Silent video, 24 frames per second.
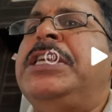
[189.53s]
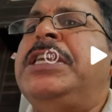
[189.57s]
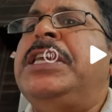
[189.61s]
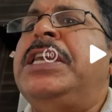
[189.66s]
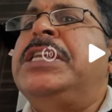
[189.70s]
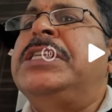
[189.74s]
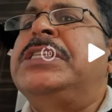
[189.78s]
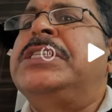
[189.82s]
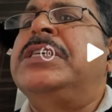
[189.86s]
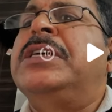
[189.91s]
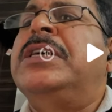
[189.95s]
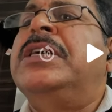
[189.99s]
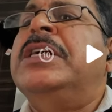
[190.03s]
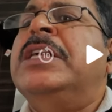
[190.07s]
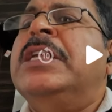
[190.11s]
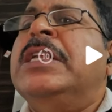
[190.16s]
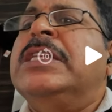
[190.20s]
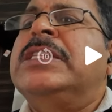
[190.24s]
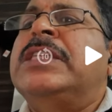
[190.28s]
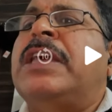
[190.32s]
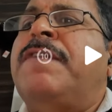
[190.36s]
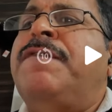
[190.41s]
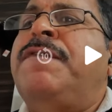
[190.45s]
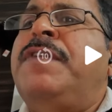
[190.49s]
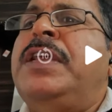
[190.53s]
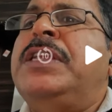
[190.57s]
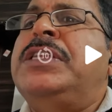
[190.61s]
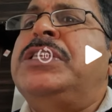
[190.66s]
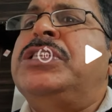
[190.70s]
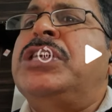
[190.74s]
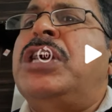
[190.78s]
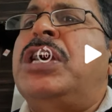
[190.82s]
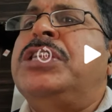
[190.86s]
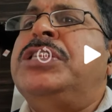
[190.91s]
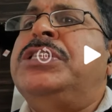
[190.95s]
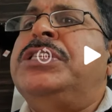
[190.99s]
its surface
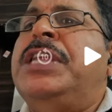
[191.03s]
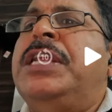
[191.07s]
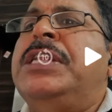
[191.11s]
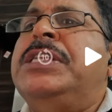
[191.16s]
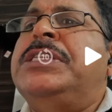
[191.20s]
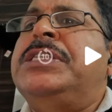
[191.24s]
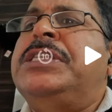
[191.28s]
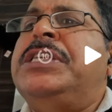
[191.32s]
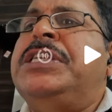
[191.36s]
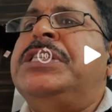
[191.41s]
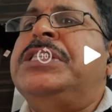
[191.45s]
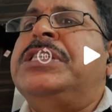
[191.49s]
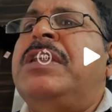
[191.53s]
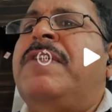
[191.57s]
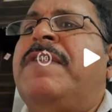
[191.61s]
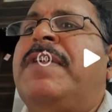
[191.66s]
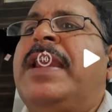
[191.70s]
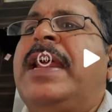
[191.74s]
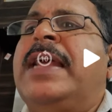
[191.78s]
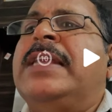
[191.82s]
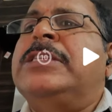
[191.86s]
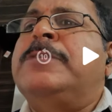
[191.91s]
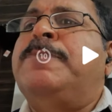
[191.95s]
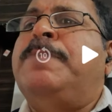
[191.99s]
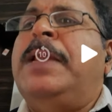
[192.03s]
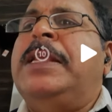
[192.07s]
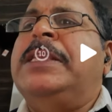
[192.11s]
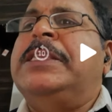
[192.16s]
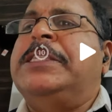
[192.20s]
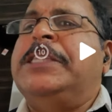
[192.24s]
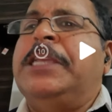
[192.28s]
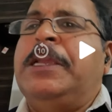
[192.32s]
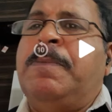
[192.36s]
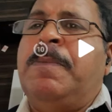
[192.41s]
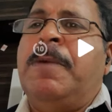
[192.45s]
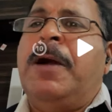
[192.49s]
charge density is given as plus
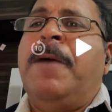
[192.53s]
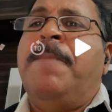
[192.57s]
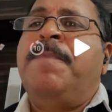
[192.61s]
sigma.